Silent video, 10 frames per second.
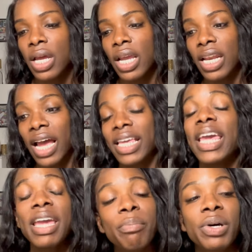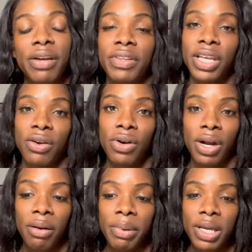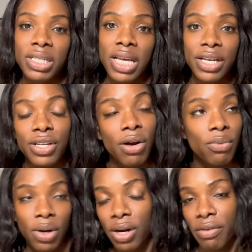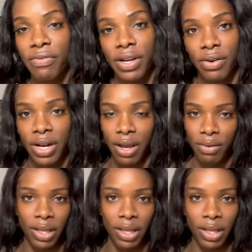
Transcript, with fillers: and I can't put everything on her because I don't want her to figure it out.